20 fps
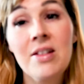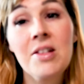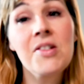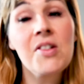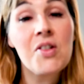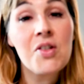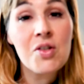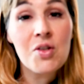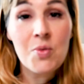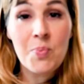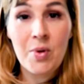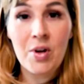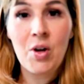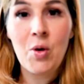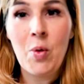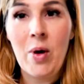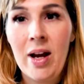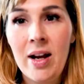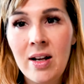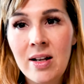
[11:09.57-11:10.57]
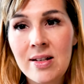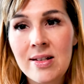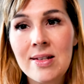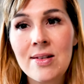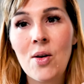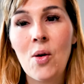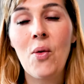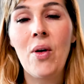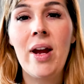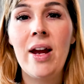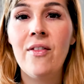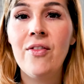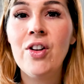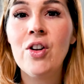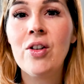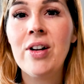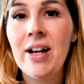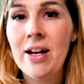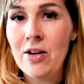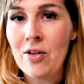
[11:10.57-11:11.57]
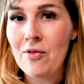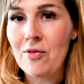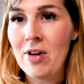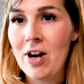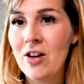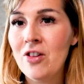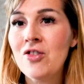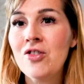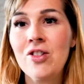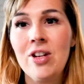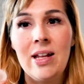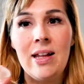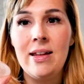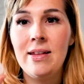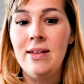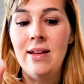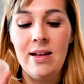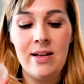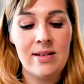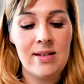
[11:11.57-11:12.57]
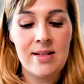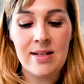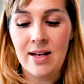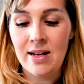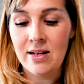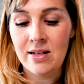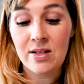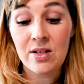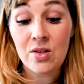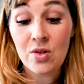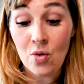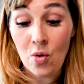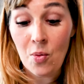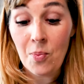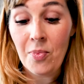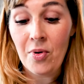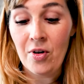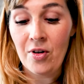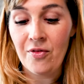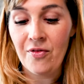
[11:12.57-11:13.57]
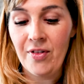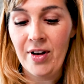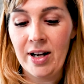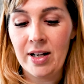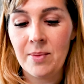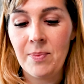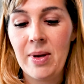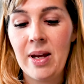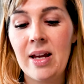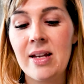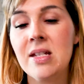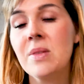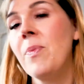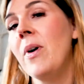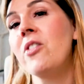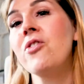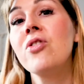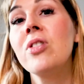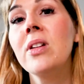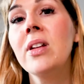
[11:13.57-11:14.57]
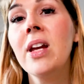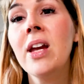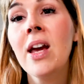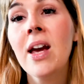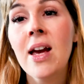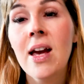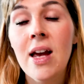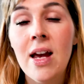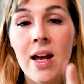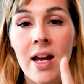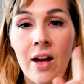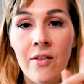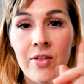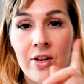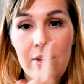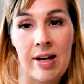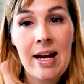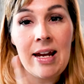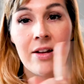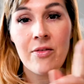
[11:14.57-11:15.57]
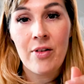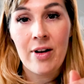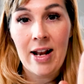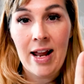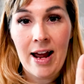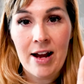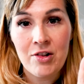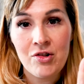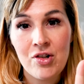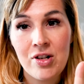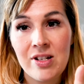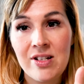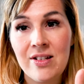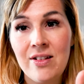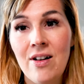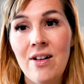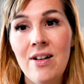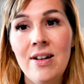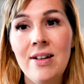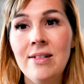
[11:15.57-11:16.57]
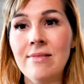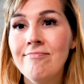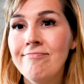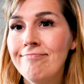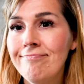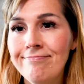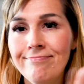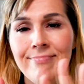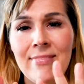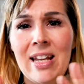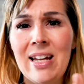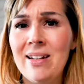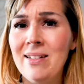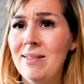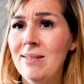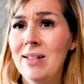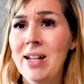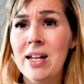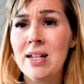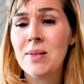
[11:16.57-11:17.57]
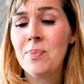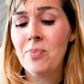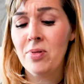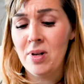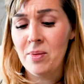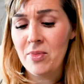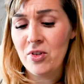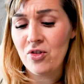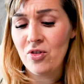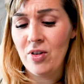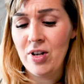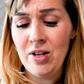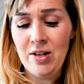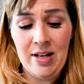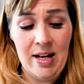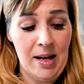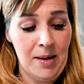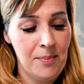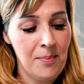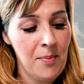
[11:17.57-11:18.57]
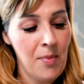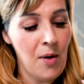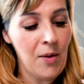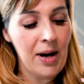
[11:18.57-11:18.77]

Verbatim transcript: This is super quick, so if you're in a rush, this is so perfect, especially if you get your lashes done, then that's pretty much all you need.